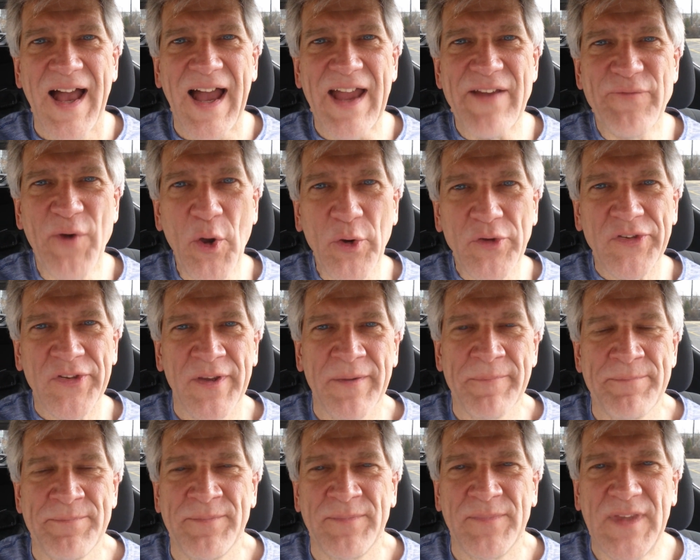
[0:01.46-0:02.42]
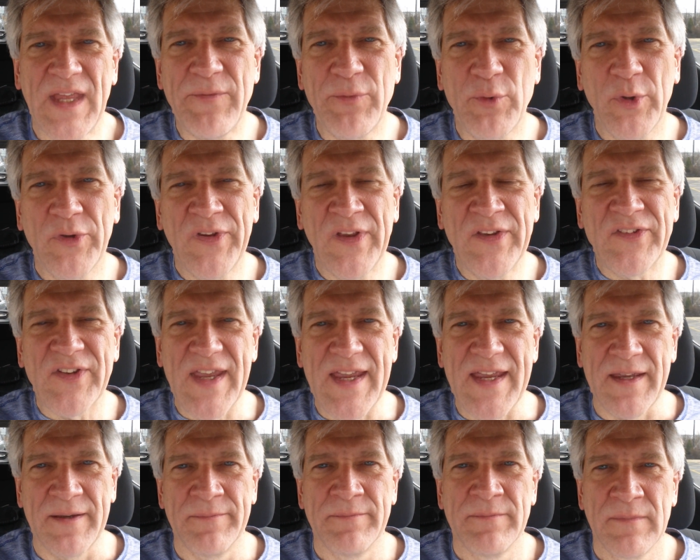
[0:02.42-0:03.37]
Hi, folks. Dave
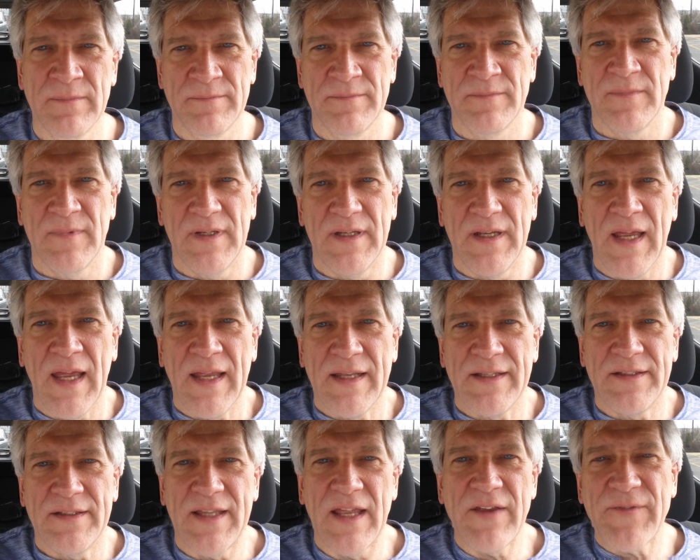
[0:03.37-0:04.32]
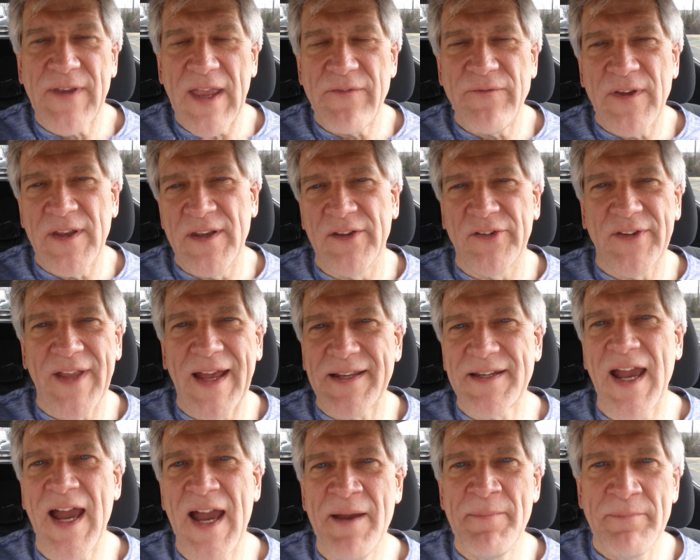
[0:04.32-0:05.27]
Kwiecinski.
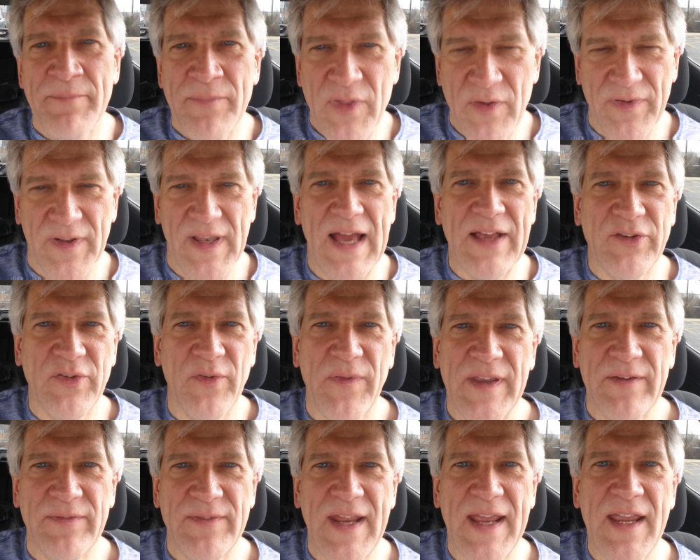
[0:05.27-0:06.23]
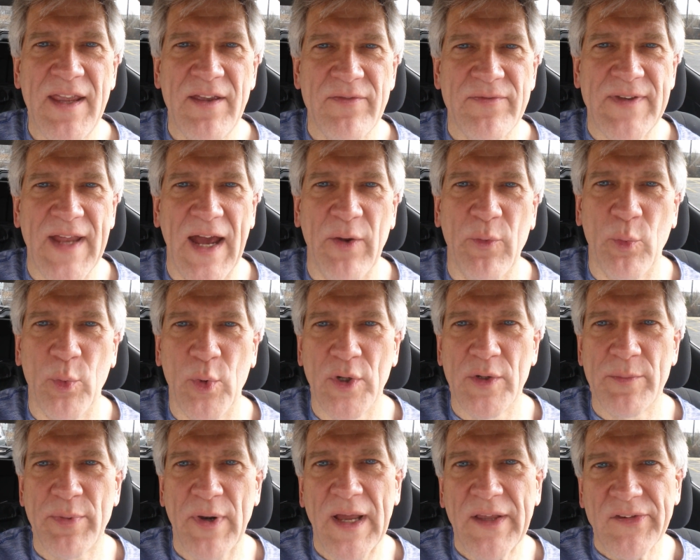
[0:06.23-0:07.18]
DaveKFitness.com, the philosophy of
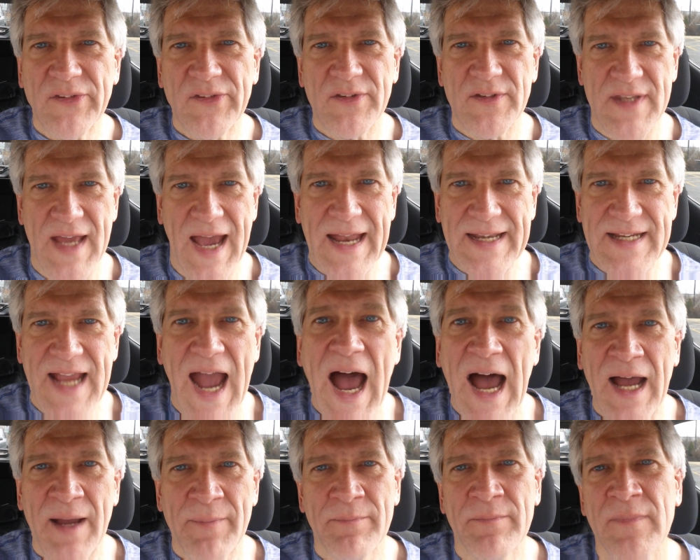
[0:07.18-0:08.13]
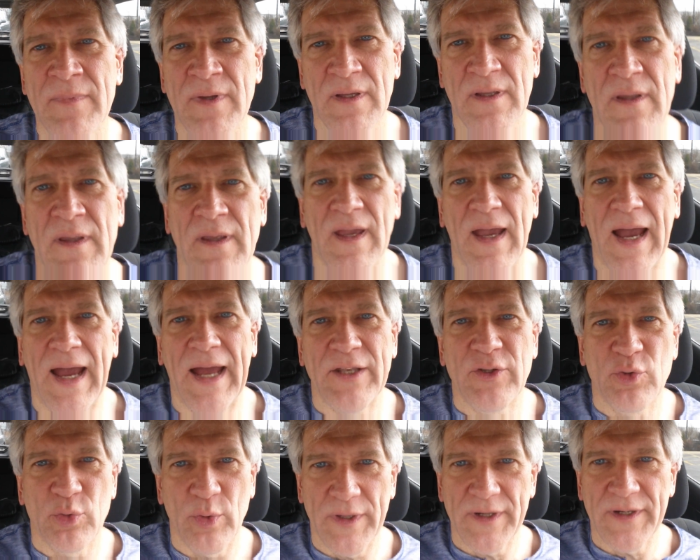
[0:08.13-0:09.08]
Dave.wordpress.com,
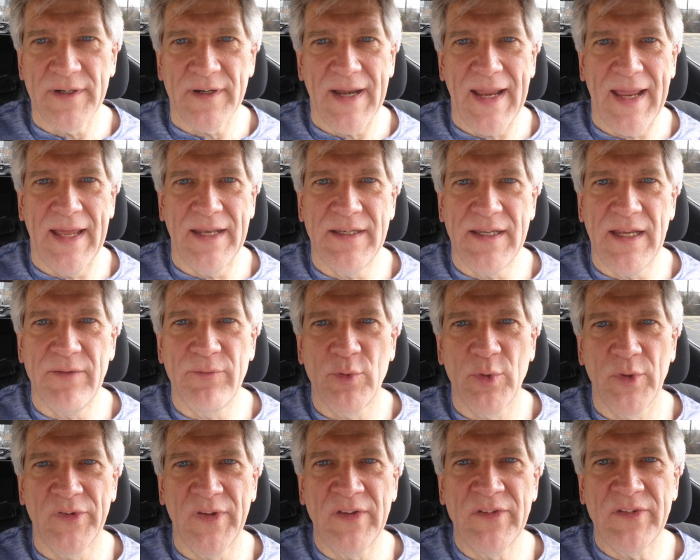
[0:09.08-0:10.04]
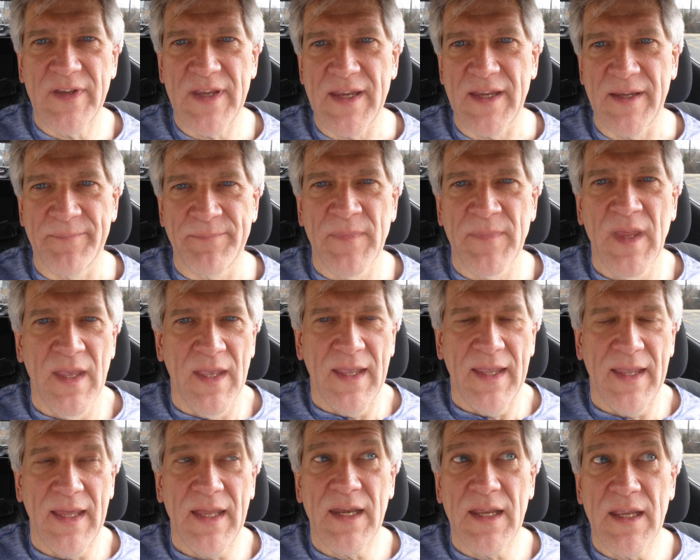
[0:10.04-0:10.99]
on Twitter at Dave Kwiecinski.
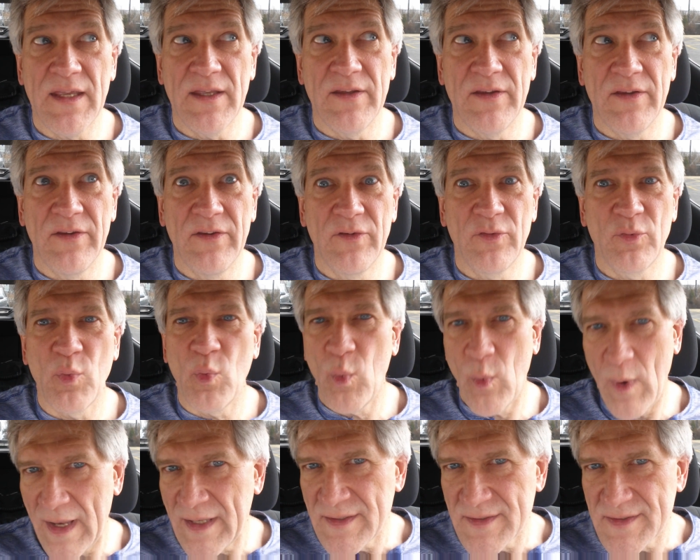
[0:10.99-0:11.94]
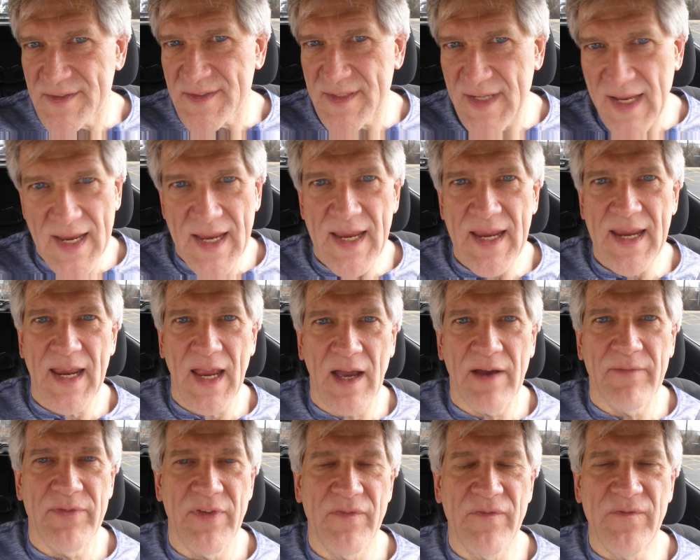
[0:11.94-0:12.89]
It is Wednesday
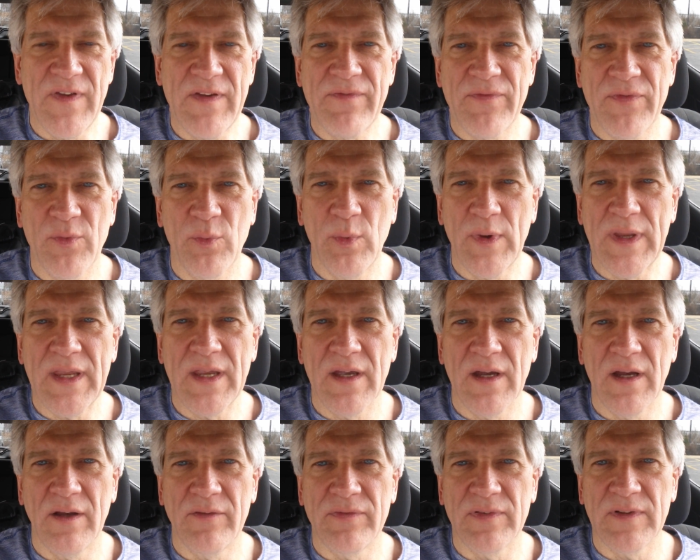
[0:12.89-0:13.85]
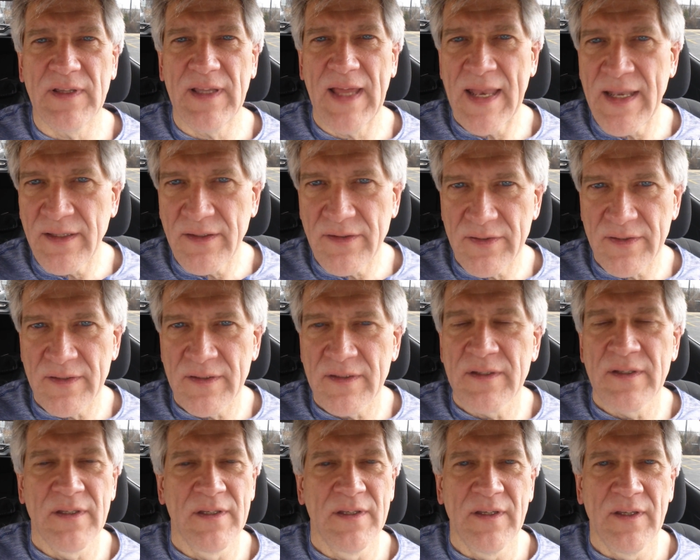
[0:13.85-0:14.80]
of the fifth week of Lent.
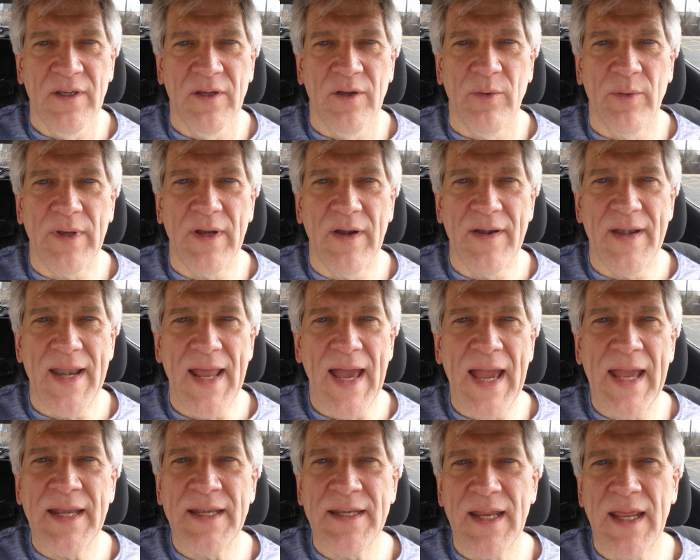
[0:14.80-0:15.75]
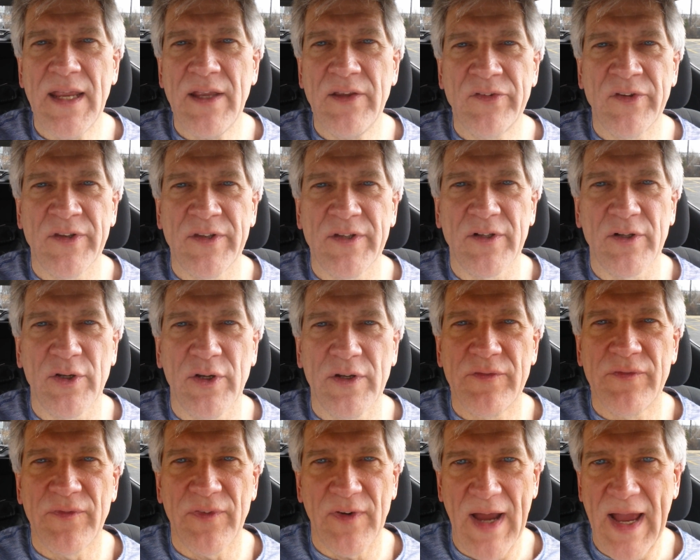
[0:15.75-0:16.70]
We are nine days until
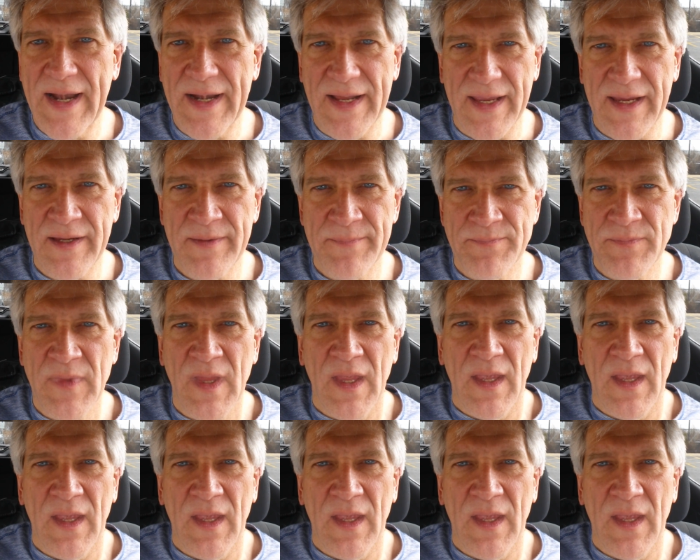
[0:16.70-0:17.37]
Good Friday.